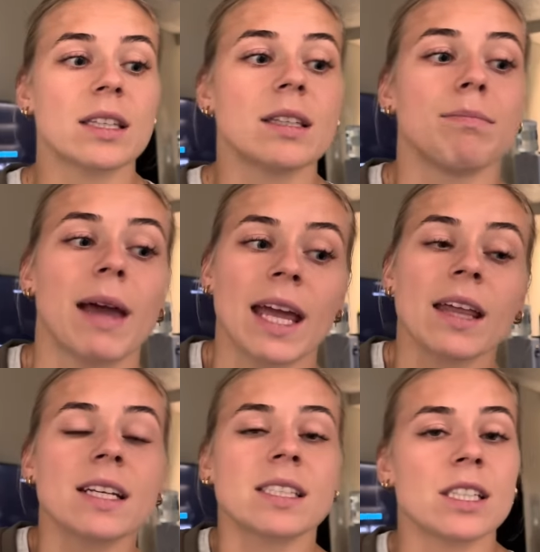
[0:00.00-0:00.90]

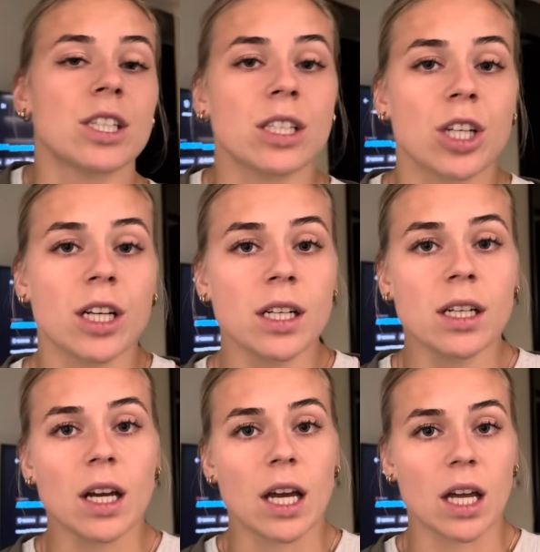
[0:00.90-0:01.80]
Making this
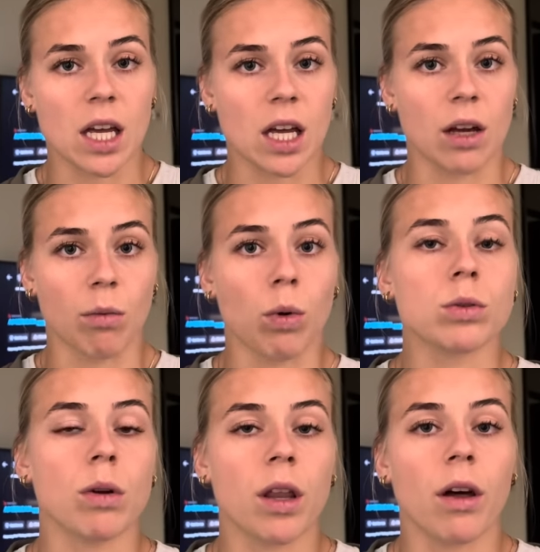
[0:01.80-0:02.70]
decision
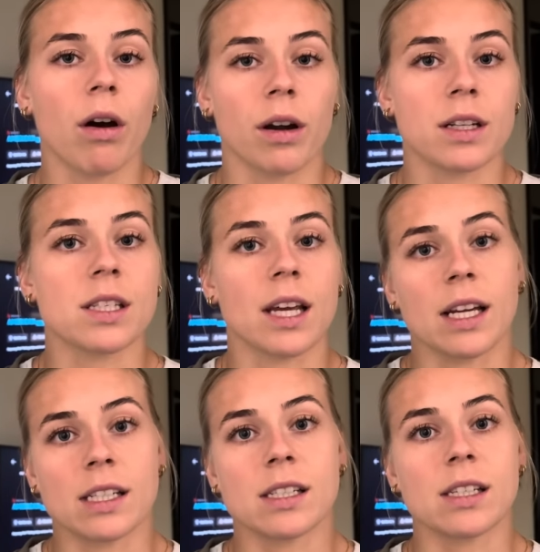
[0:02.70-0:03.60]
was one of the hardest
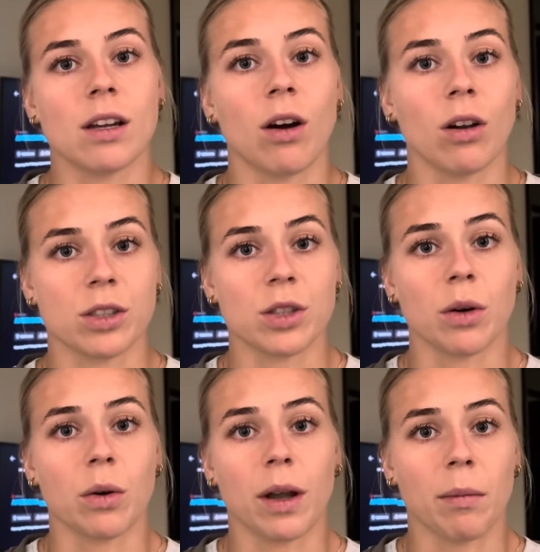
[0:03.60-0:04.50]
things
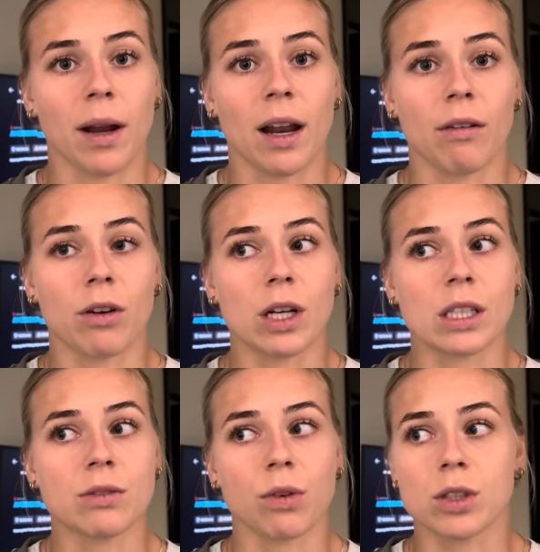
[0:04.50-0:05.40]
also in my life,
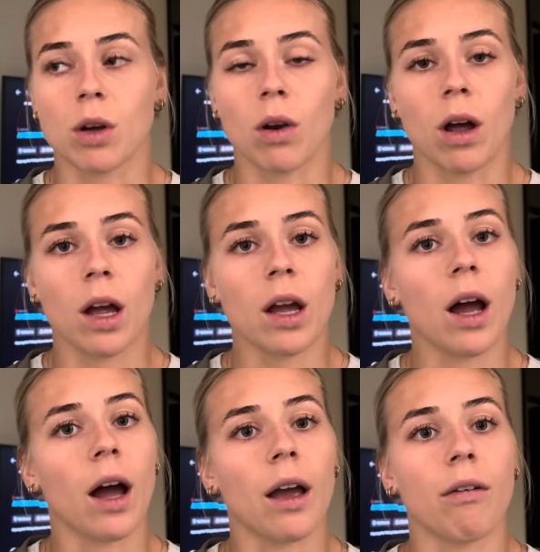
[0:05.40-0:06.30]
because for so long
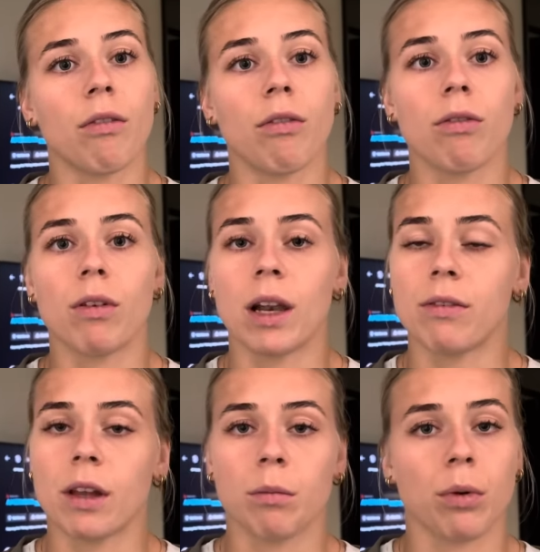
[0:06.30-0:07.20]
I've
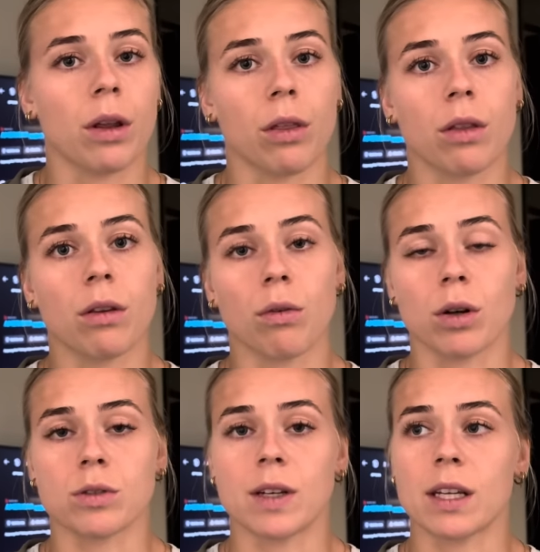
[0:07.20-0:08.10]
lived and breathed
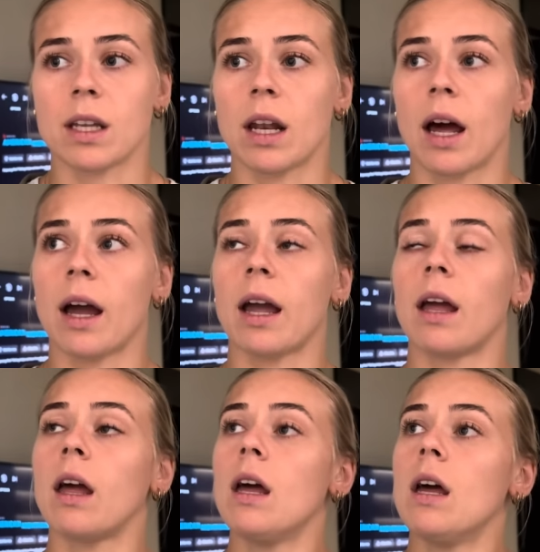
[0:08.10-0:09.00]
CrossFit and
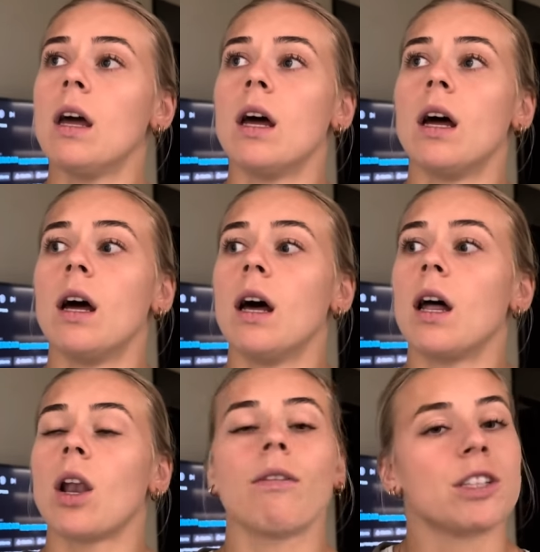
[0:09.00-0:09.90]
I
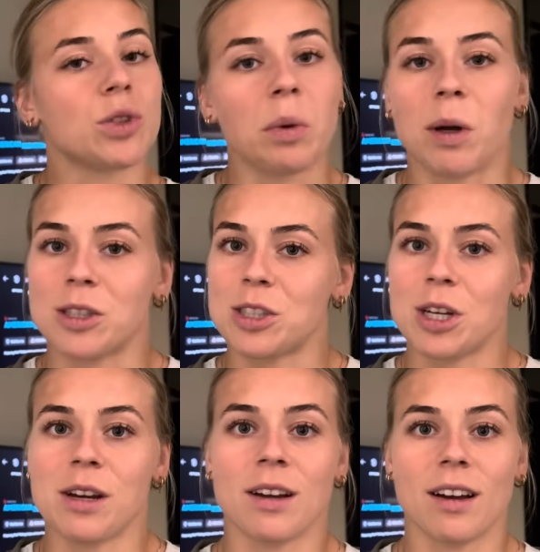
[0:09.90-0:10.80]
love it so much.
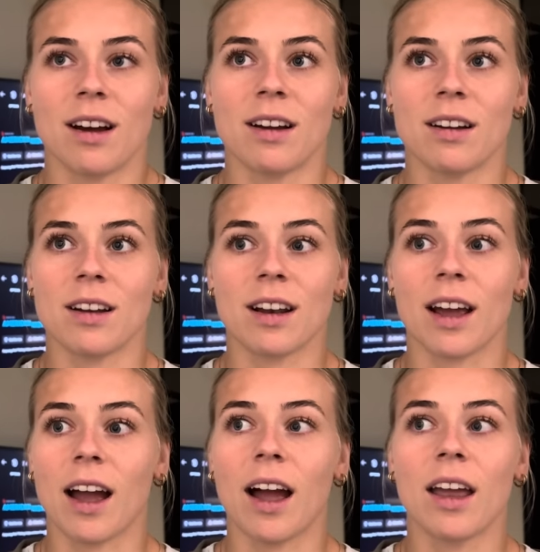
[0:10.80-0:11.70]

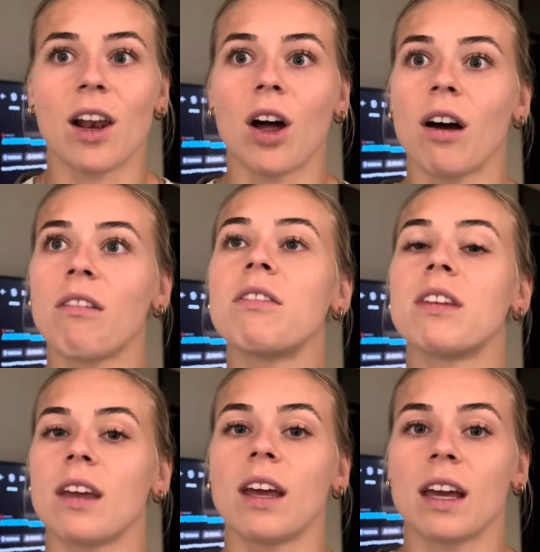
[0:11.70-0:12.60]
Like, I
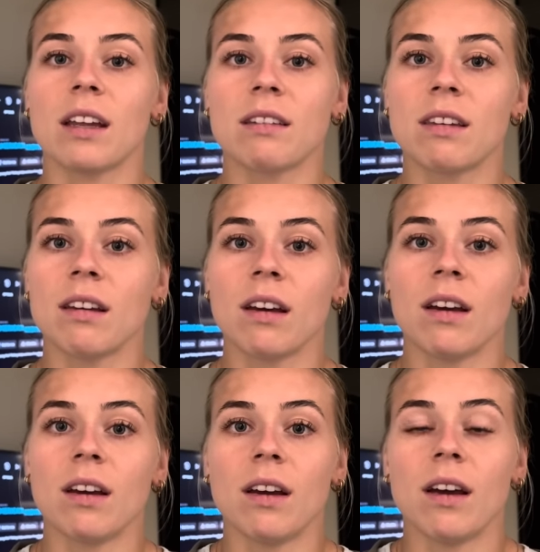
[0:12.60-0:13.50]
loved it
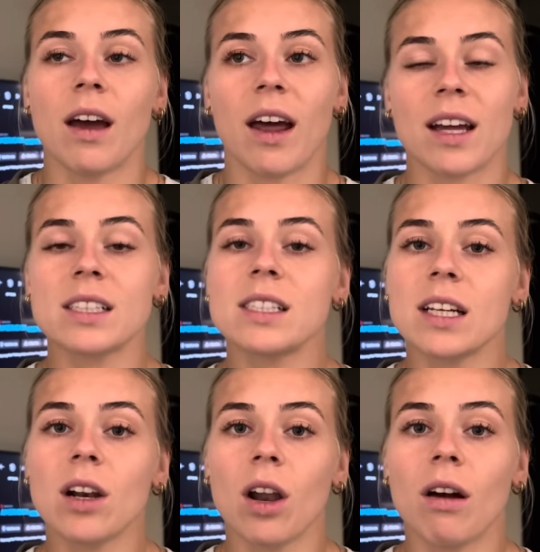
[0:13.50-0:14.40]
and I
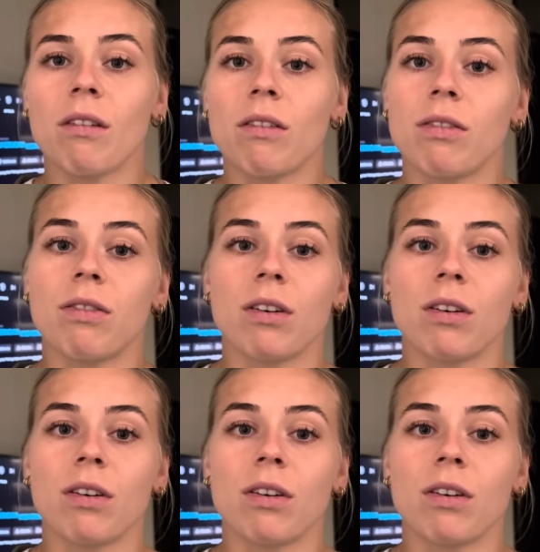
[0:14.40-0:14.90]
still love,